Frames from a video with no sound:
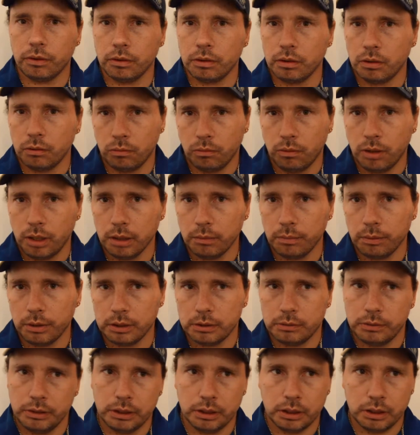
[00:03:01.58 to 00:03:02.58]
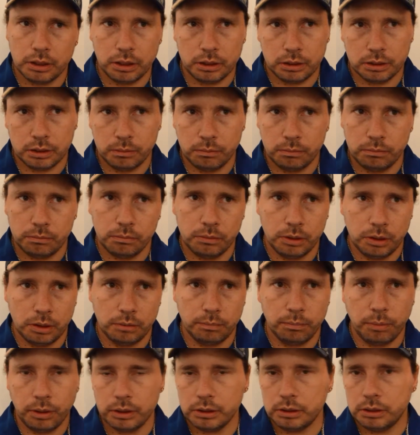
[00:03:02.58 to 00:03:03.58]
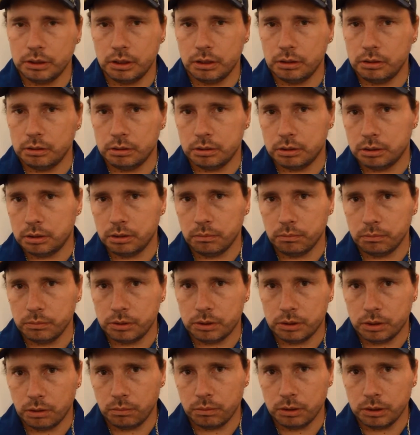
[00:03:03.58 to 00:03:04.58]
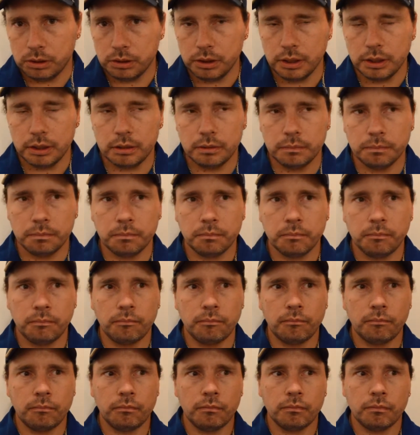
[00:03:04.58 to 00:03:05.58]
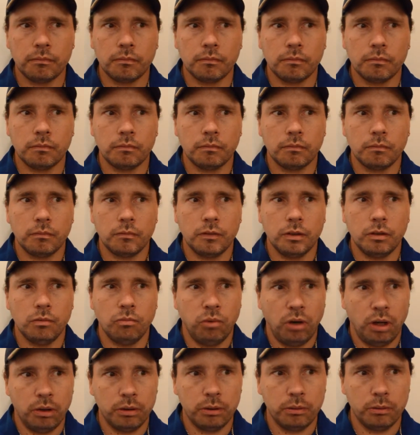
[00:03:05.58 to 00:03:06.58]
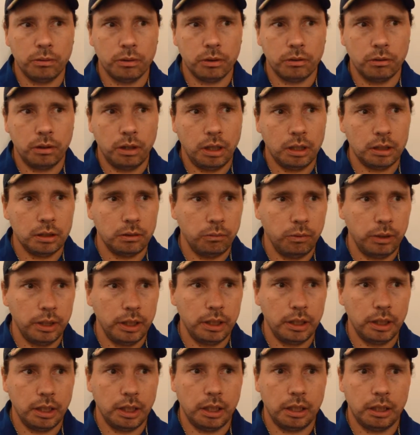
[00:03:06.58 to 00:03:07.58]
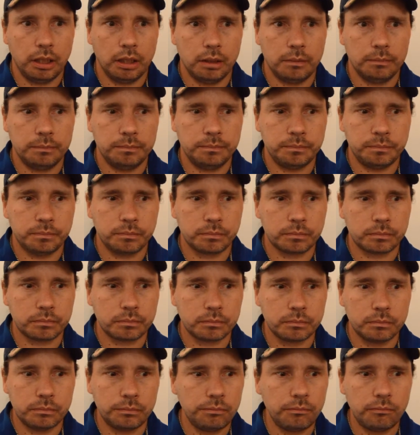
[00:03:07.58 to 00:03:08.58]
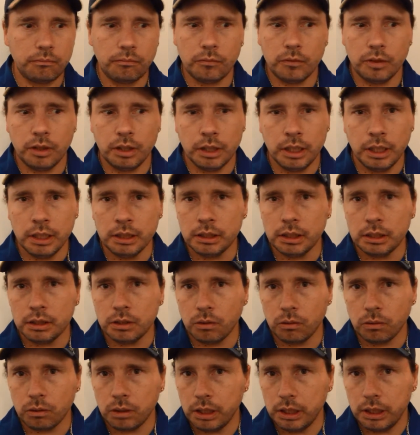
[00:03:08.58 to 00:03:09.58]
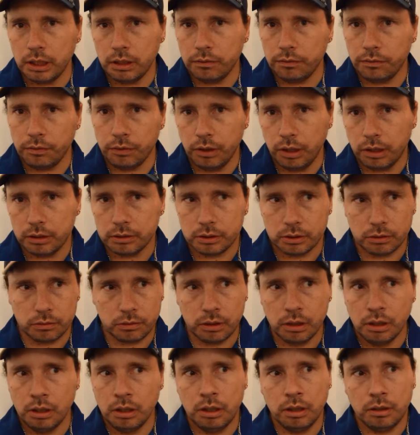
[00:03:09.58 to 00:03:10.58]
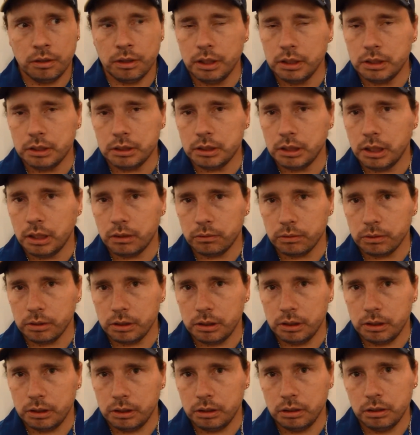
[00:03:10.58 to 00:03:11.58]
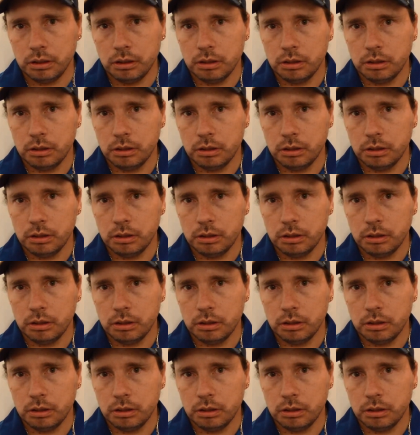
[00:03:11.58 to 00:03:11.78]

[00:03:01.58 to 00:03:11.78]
a little walk because we had to get some buns and something to drink. While we were on the way, I guess this old lady a few houses over. This is not really,